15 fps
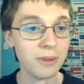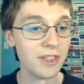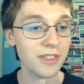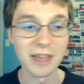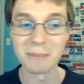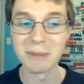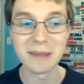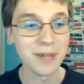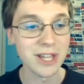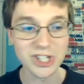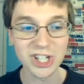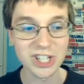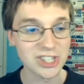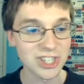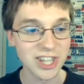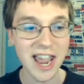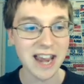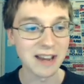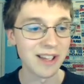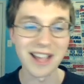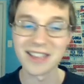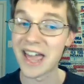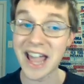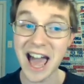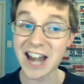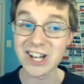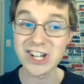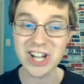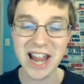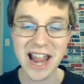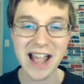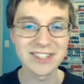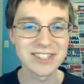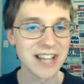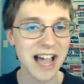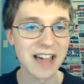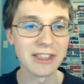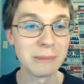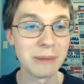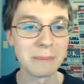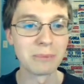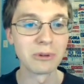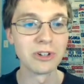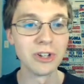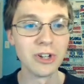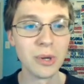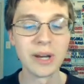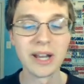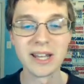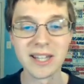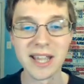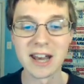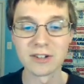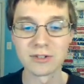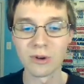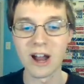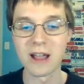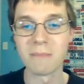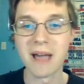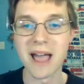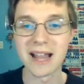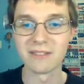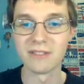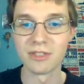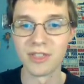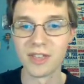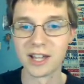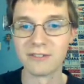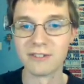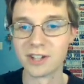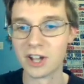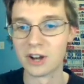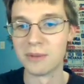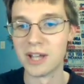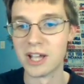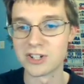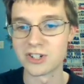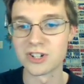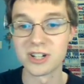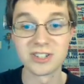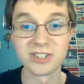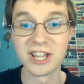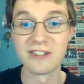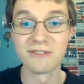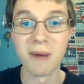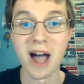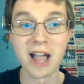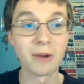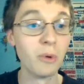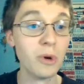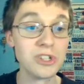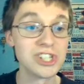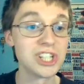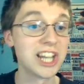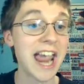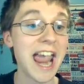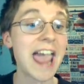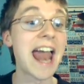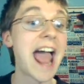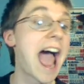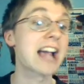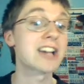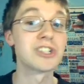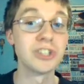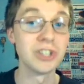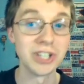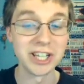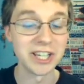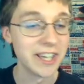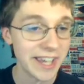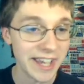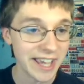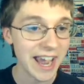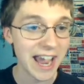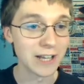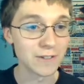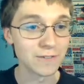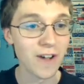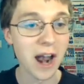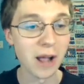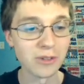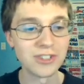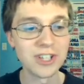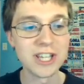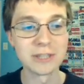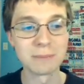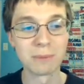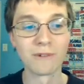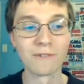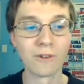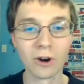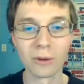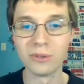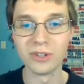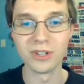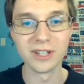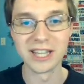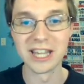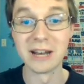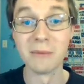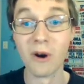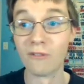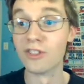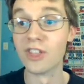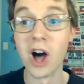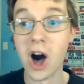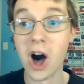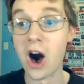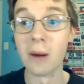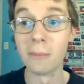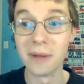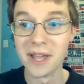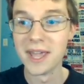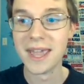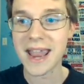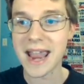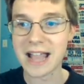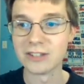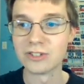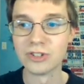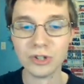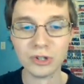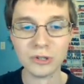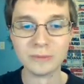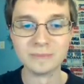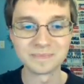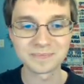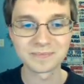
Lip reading: but then they beat Michigan State and they got a chance, and now they beat Purdue, and Indiana's right back in the thick of it. Going to be interesting to see if Mike Woodson can actually, in his final season, proverbially get him over the hump into